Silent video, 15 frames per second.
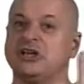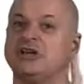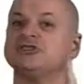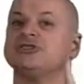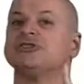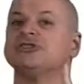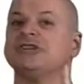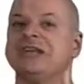
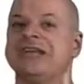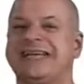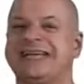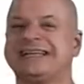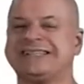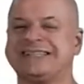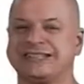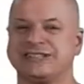So it's an
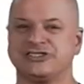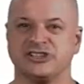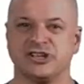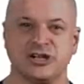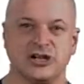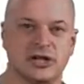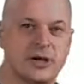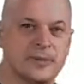
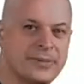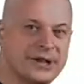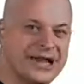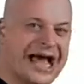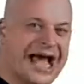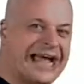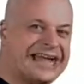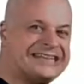anti-insulin. But
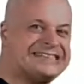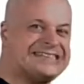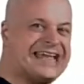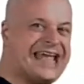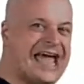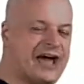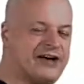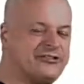
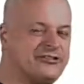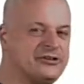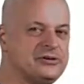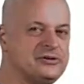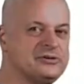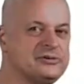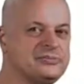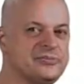
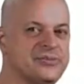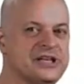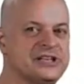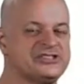IGF